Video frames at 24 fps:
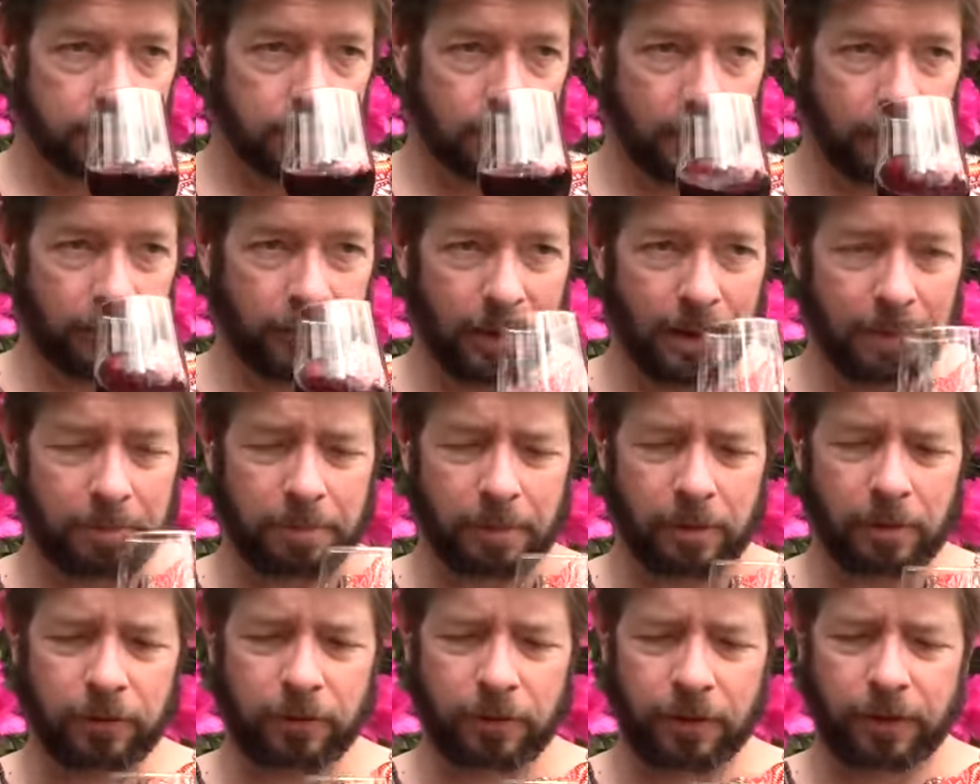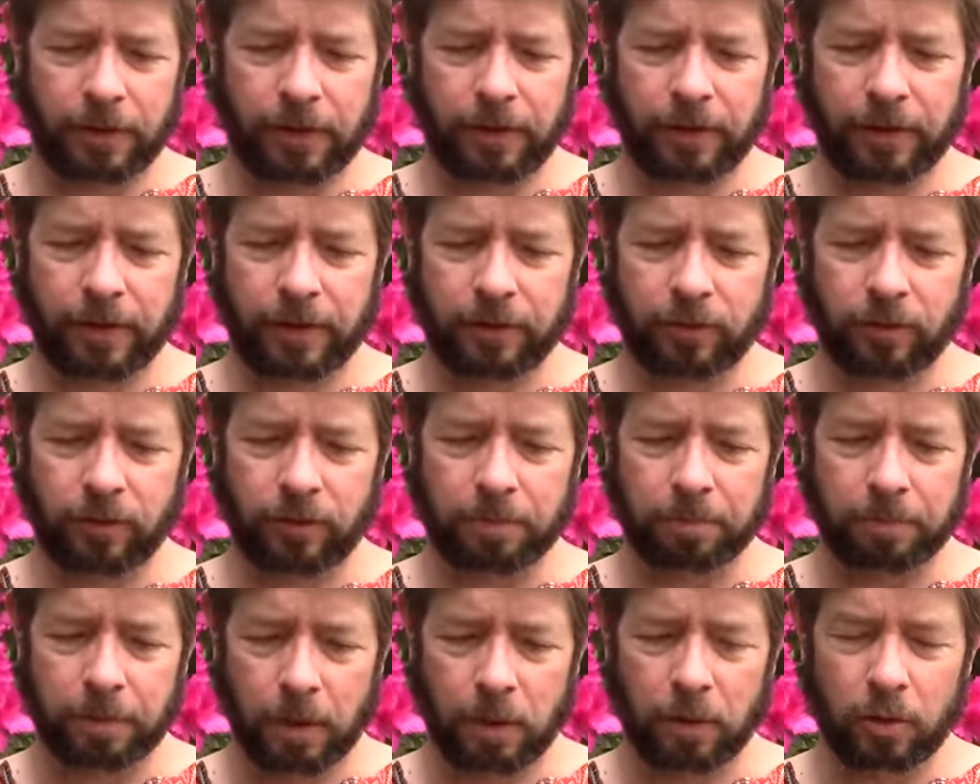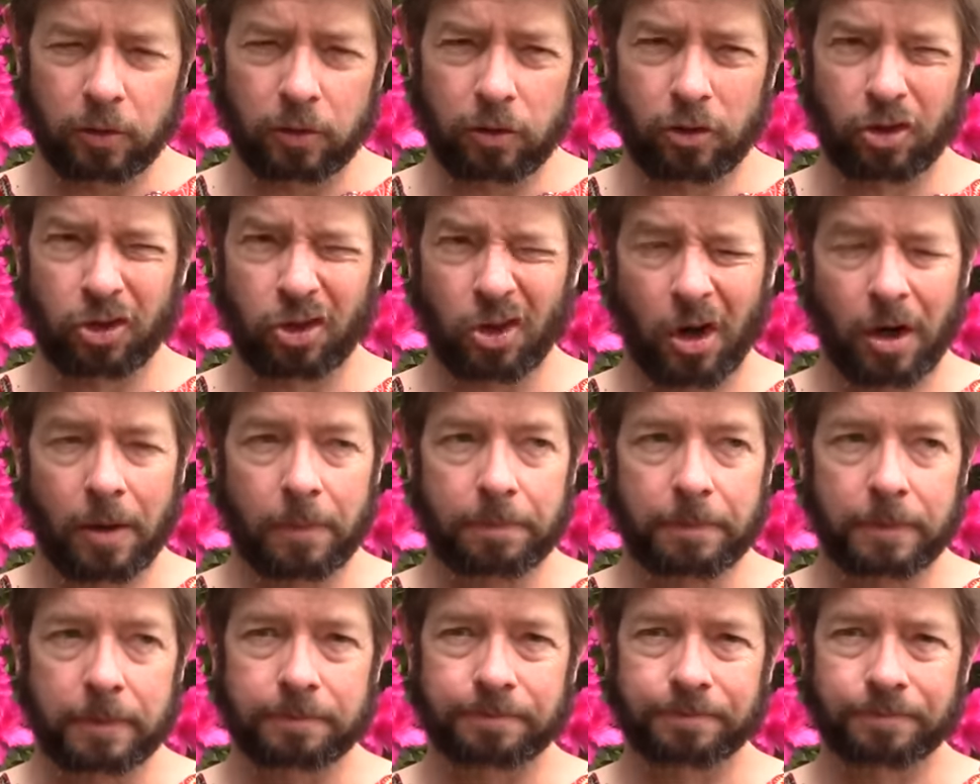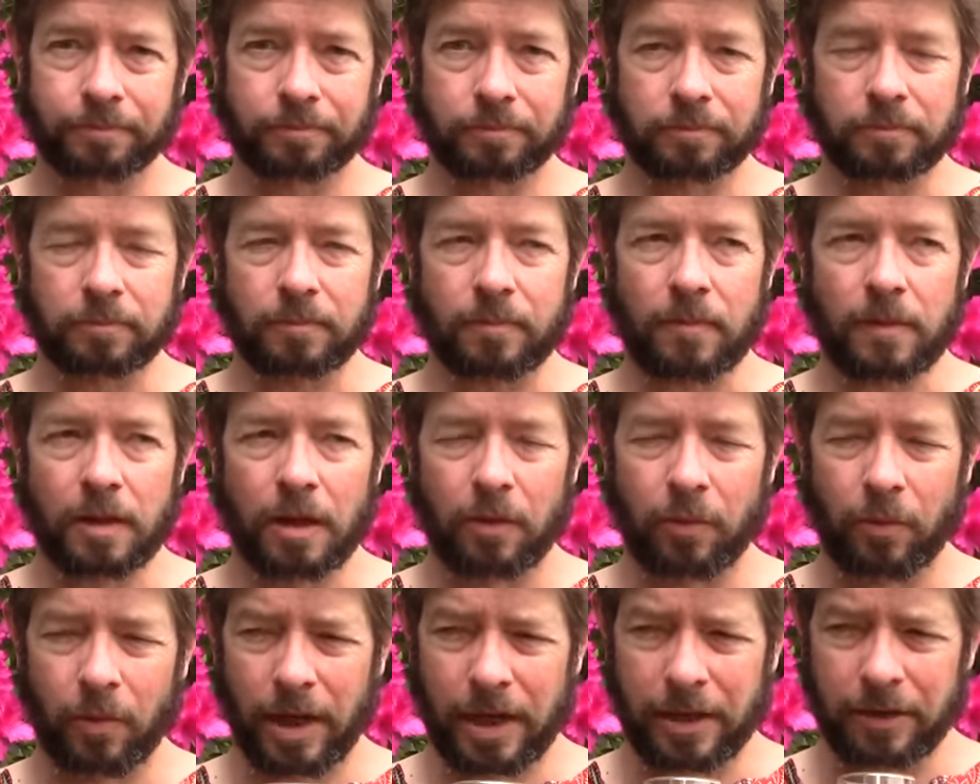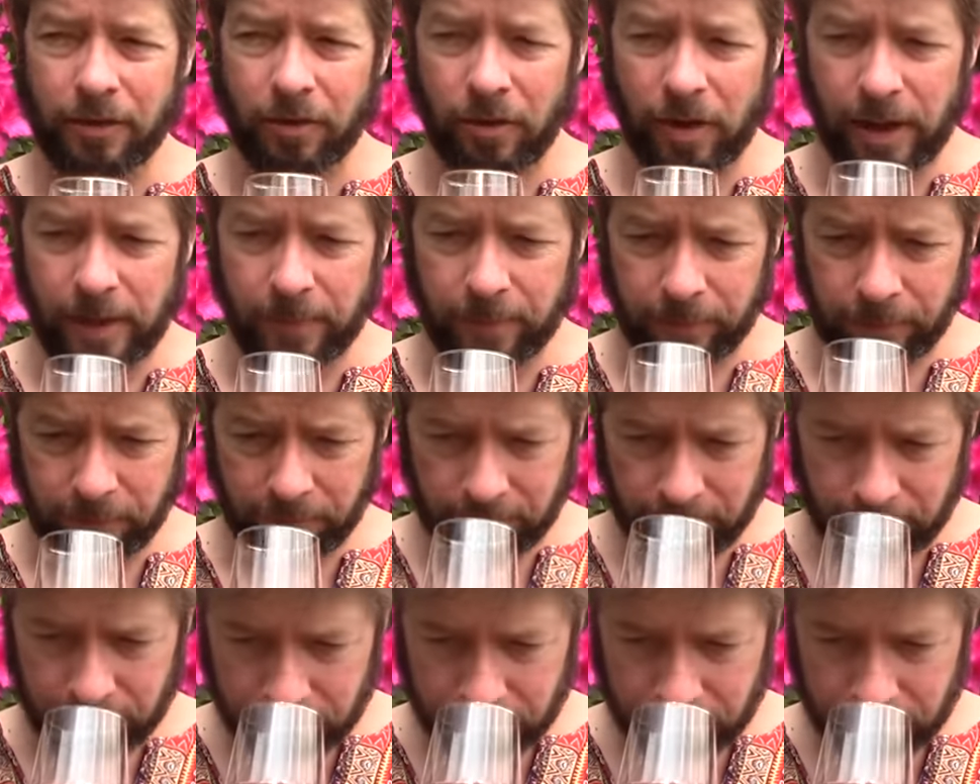It's not boozy or anything. It's just bold, sharp, red grapes.